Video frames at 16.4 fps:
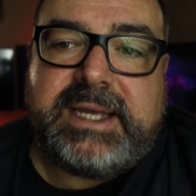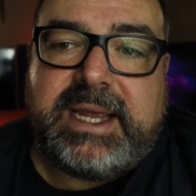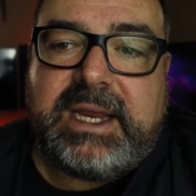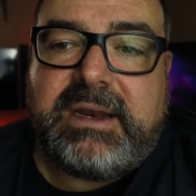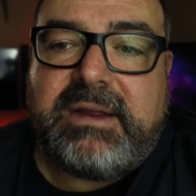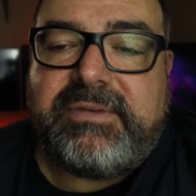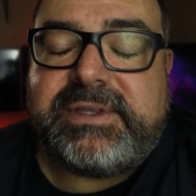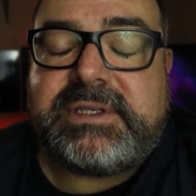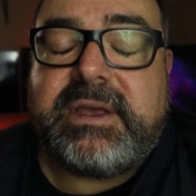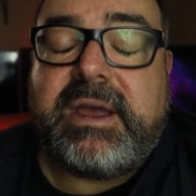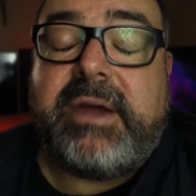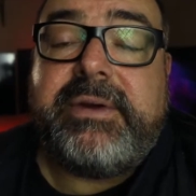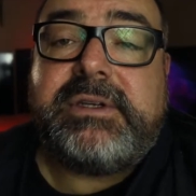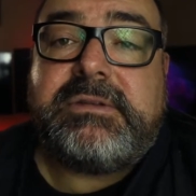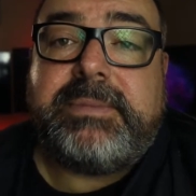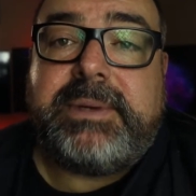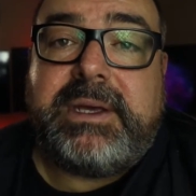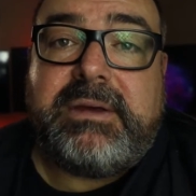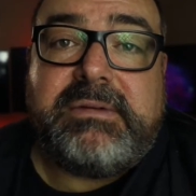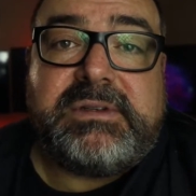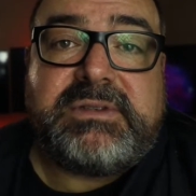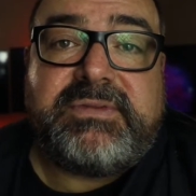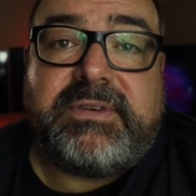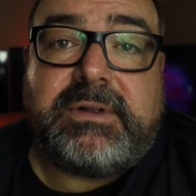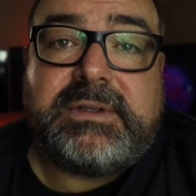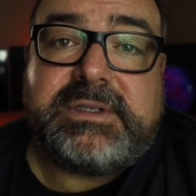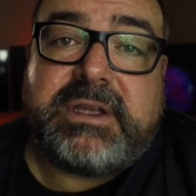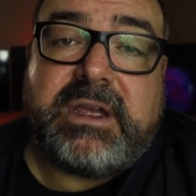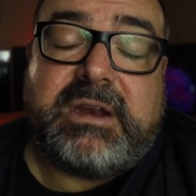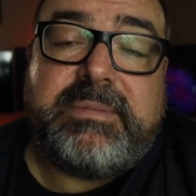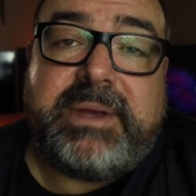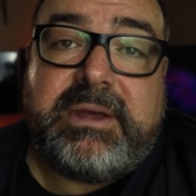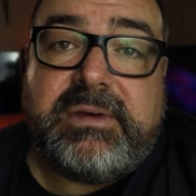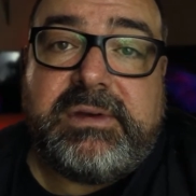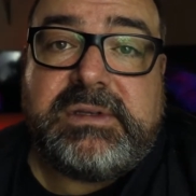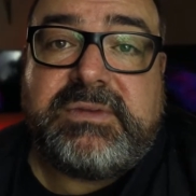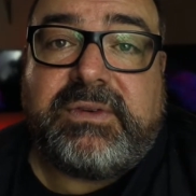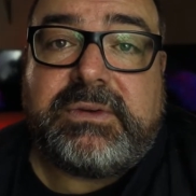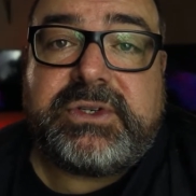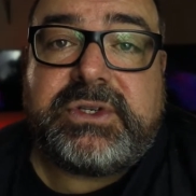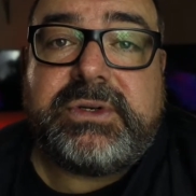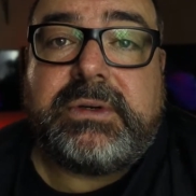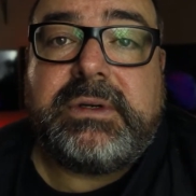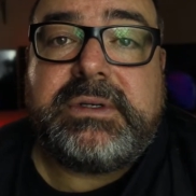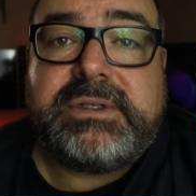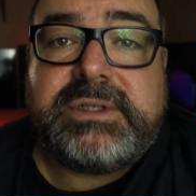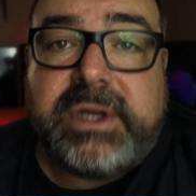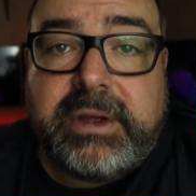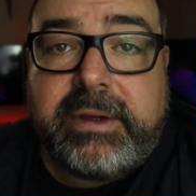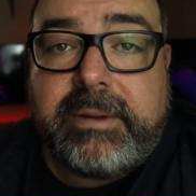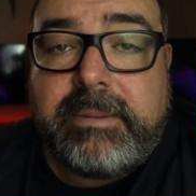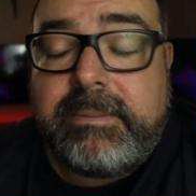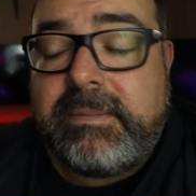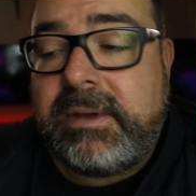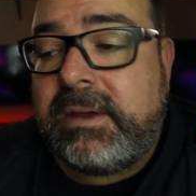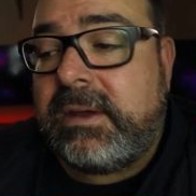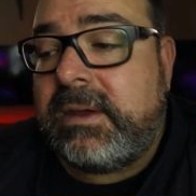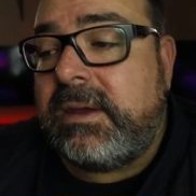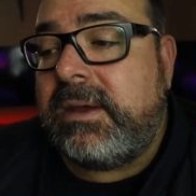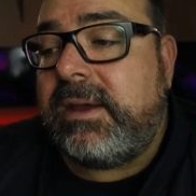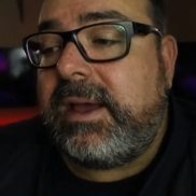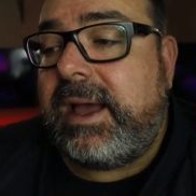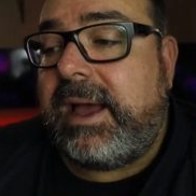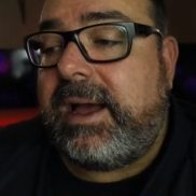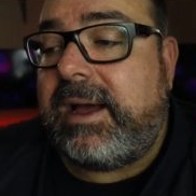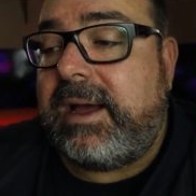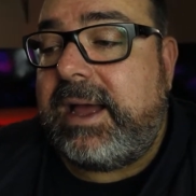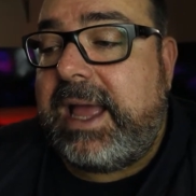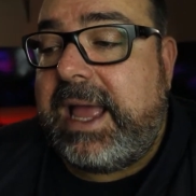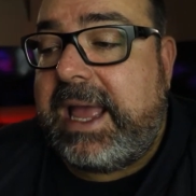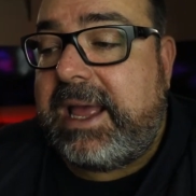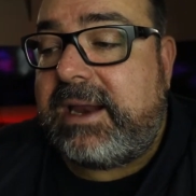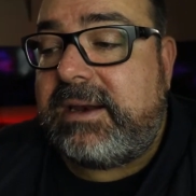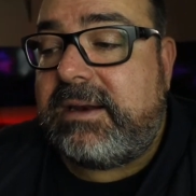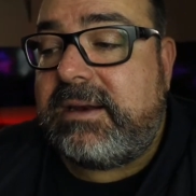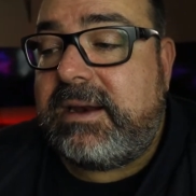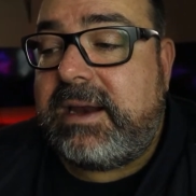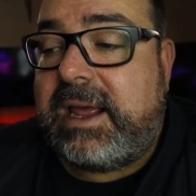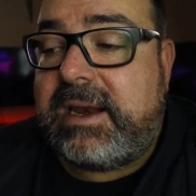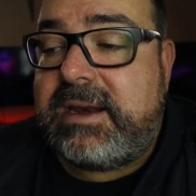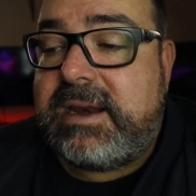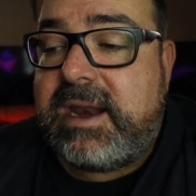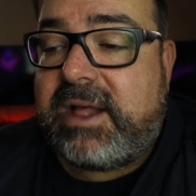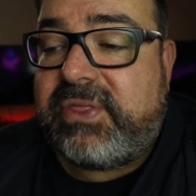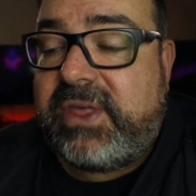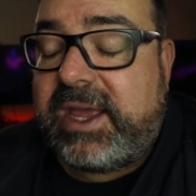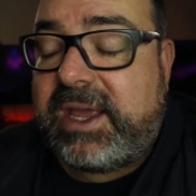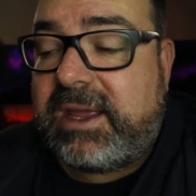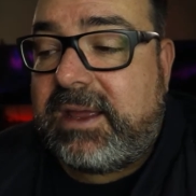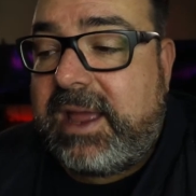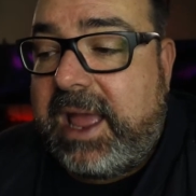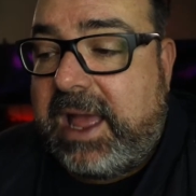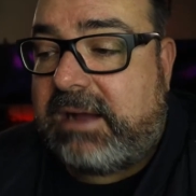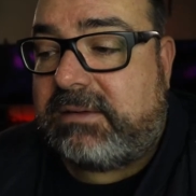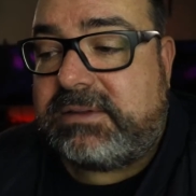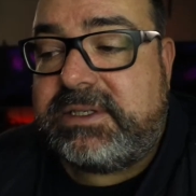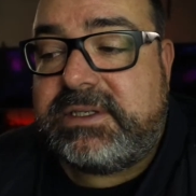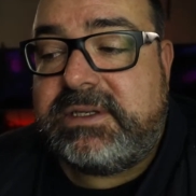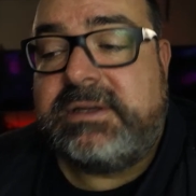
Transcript: if it's going to be useful, it's going to be useful short term and nothing else.